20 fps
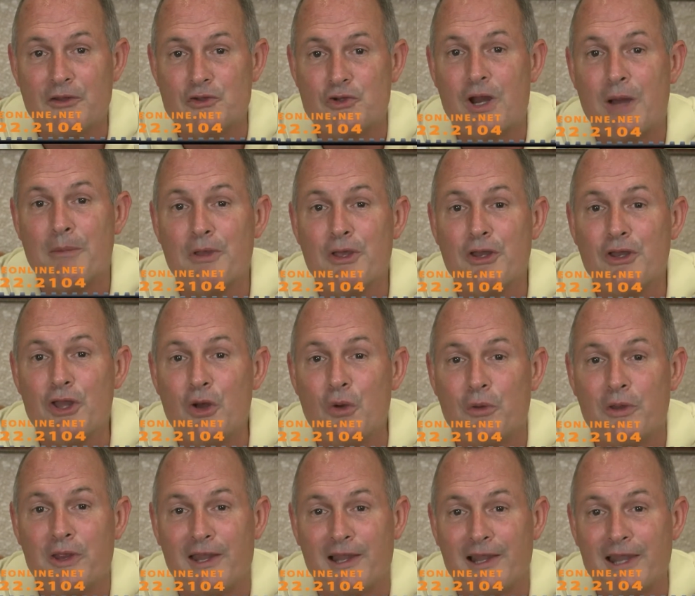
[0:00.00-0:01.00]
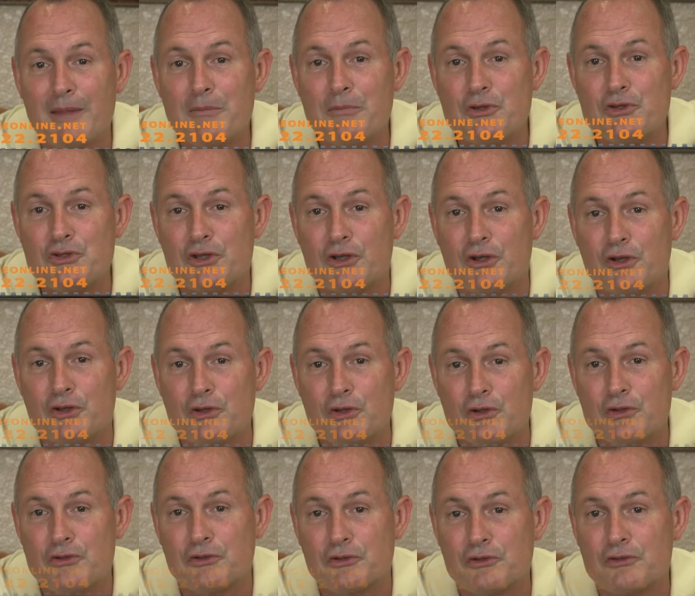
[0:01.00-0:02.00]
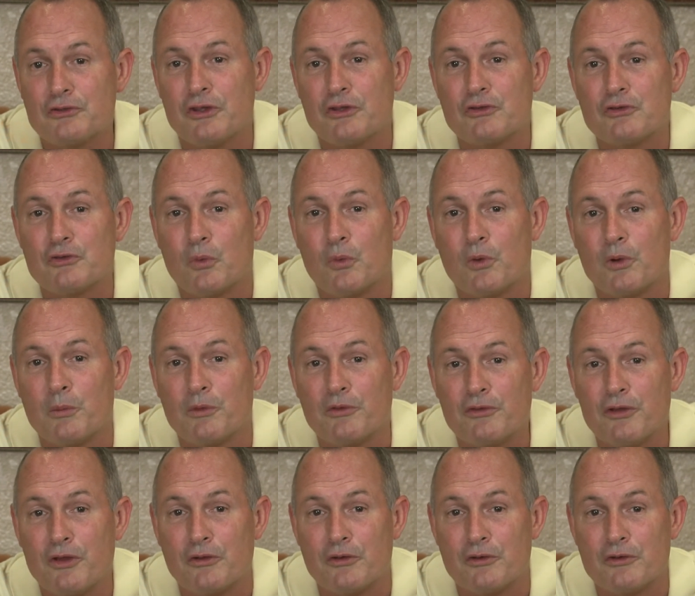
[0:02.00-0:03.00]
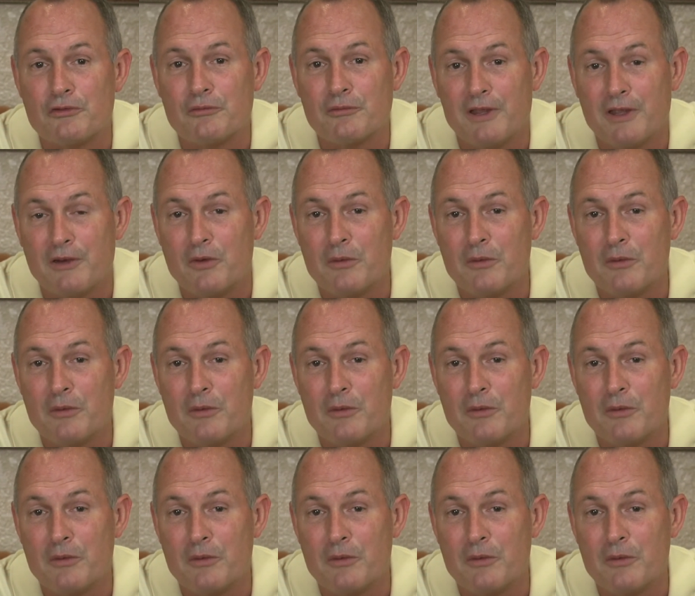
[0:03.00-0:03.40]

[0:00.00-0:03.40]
Drop me a note and let me share your success story with others.